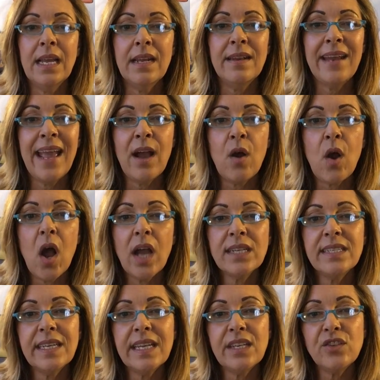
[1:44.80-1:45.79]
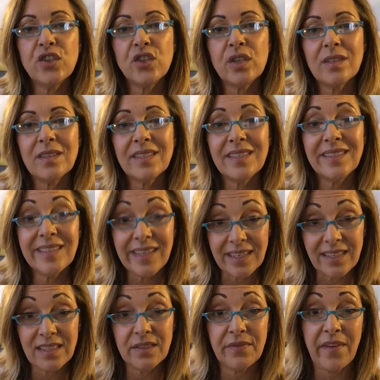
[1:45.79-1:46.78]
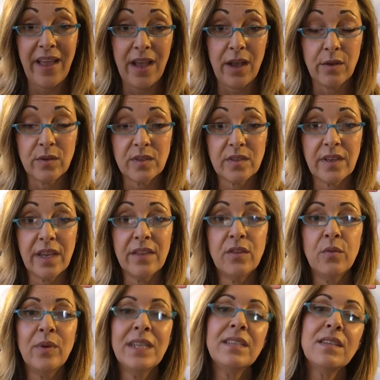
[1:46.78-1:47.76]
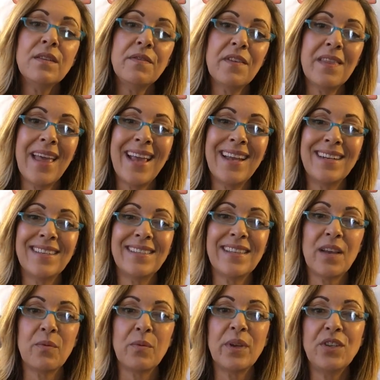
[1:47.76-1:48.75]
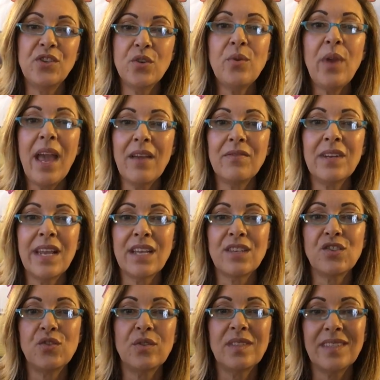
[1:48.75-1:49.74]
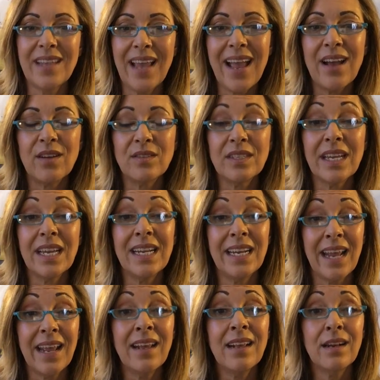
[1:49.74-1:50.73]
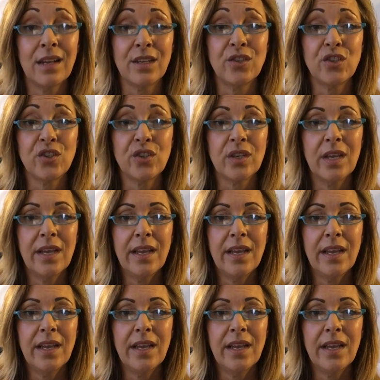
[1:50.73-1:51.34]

Now I teach 6 vowels, and the reason for that is that we do have an extra sound in English.